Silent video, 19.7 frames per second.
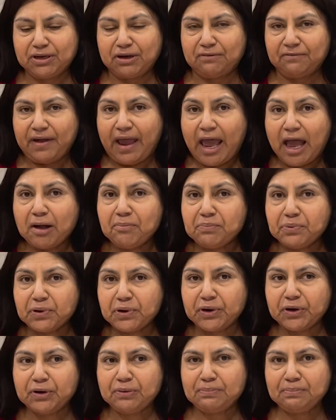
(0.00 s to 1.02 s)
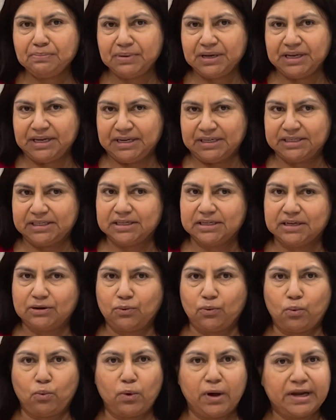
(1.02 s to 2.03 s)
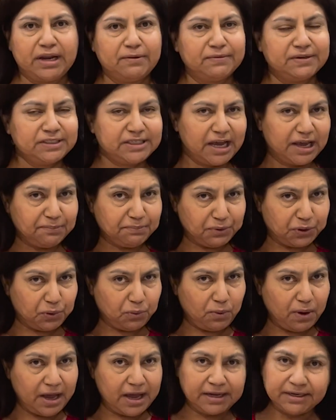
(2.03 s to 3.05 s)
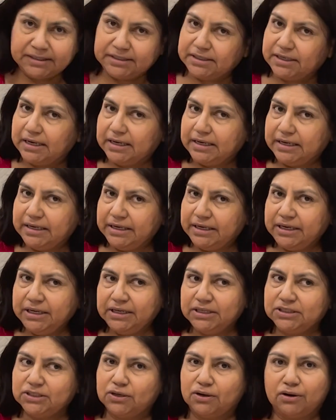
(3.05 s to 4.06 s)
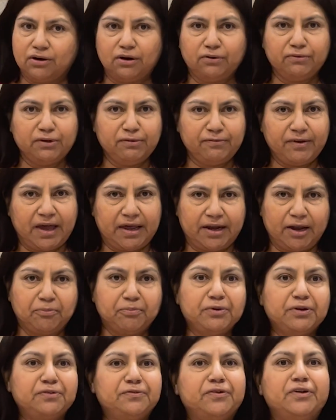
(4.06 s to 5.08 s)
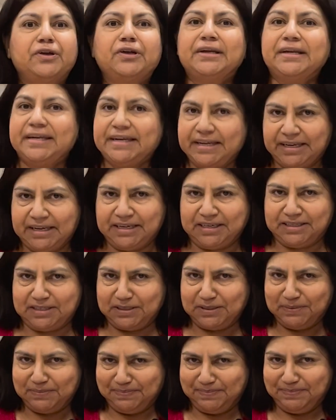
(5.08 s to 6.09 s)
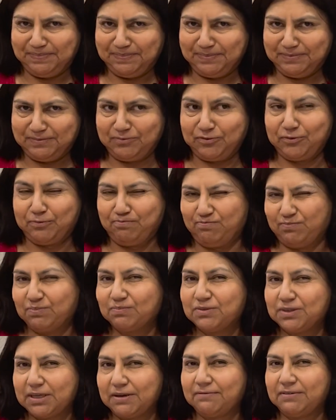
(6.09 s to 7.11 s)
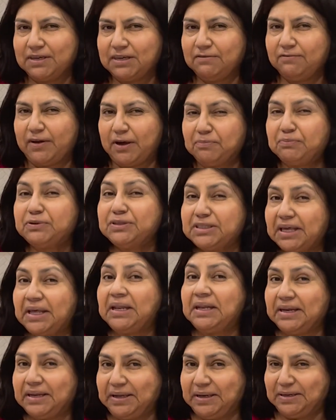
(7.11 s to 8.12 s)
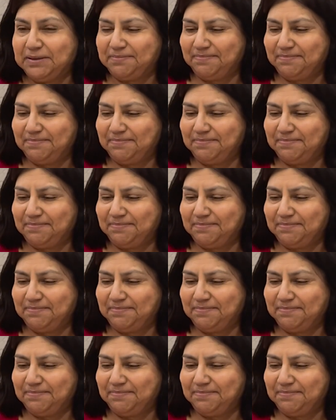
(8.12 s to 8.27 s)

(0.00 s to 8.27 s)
of hamburger meat, whatever type you want, lean or with fat. I prefer lean, 75% lean.